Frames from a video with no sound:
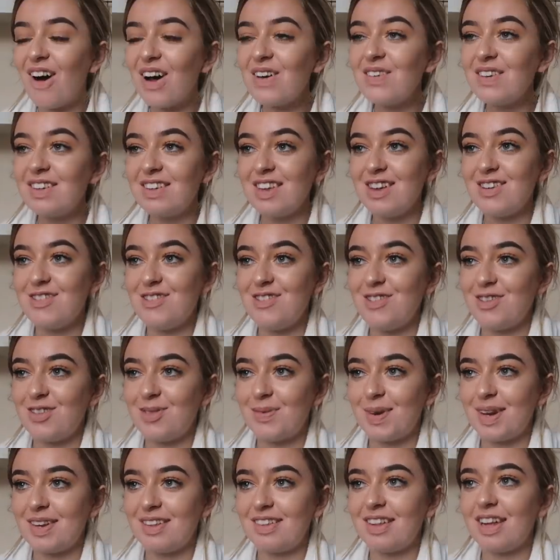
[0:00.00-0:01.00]
I was literally
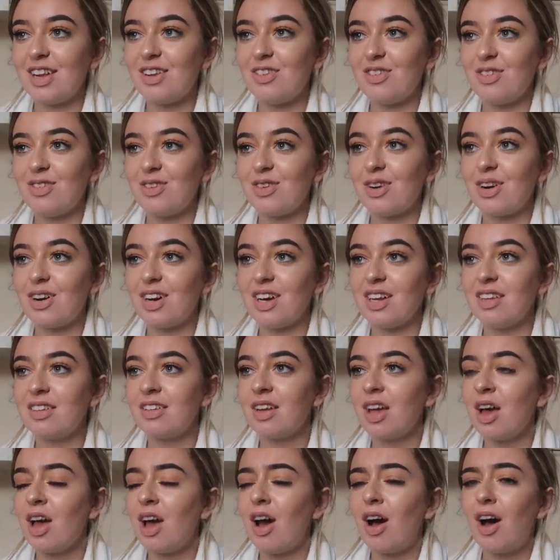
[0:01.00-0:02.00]
just about to say to you
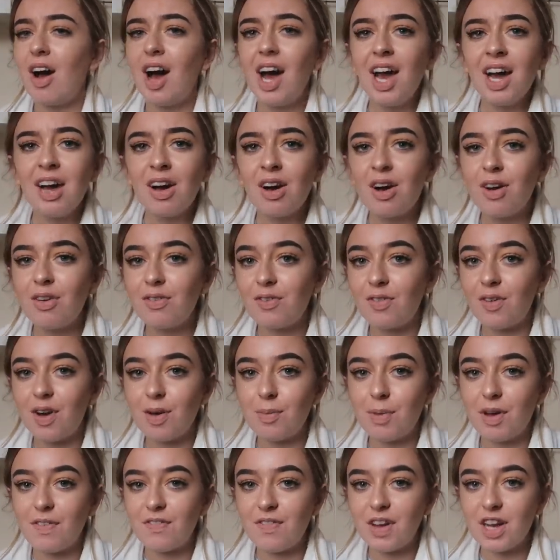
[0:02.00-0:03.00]
guys, I can't
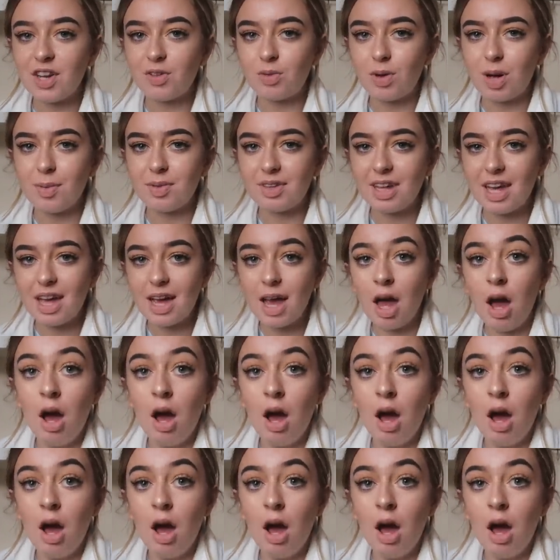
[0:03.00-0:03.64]
find my face wipes.